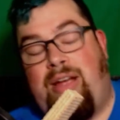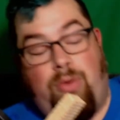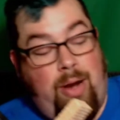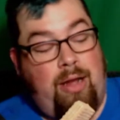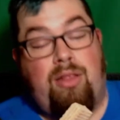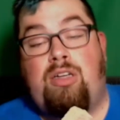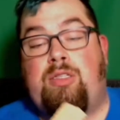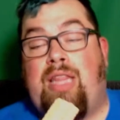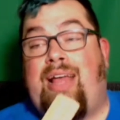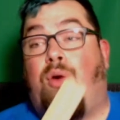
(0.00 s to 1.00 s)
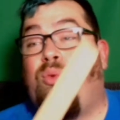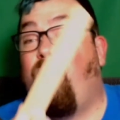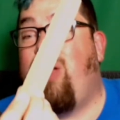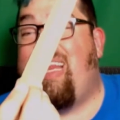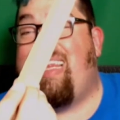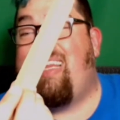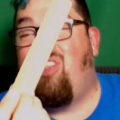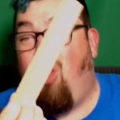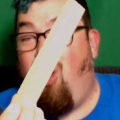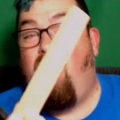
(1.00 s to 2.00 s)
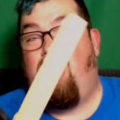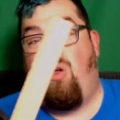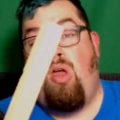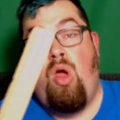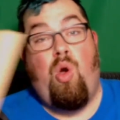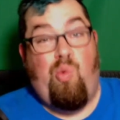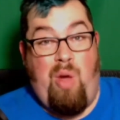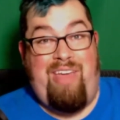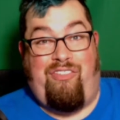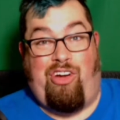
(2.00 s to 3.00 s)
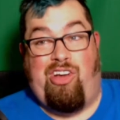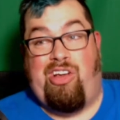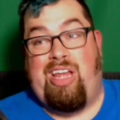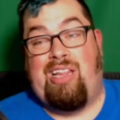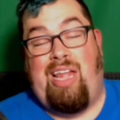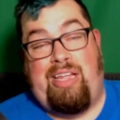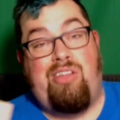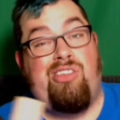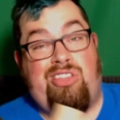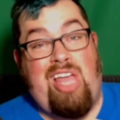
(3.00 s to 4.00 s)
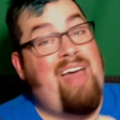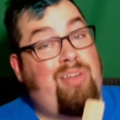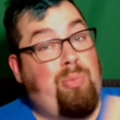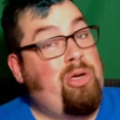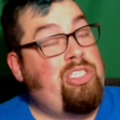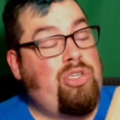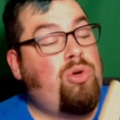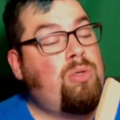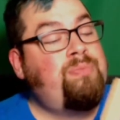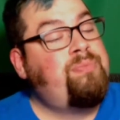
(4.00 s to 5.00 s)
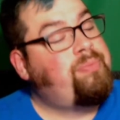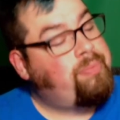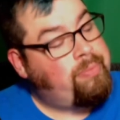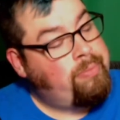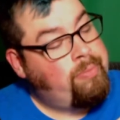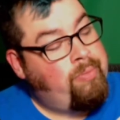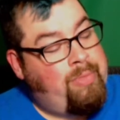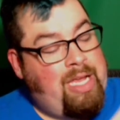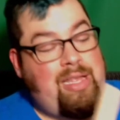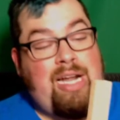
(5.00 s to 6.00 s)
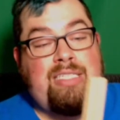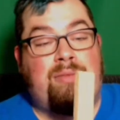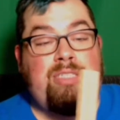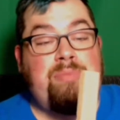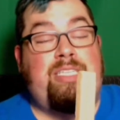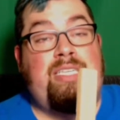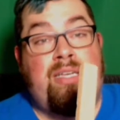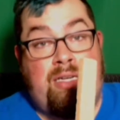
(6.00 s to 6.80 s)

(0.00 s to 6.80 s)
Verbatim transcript: everywhere. It looks like a really long wafer cookie like you used to have in preschool that I sometimes...